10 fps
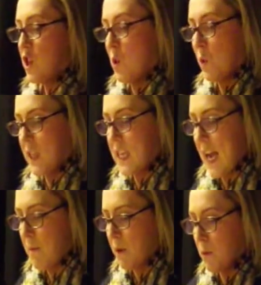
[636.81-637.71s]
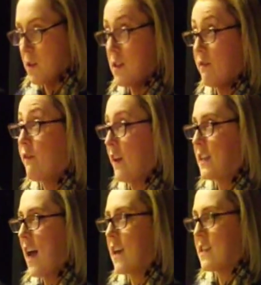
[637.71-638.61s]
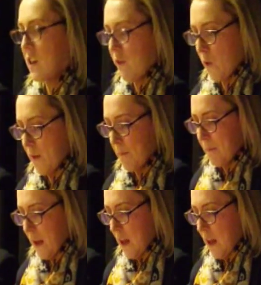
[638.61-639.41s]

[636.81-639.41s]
So the timing was fantastic for them.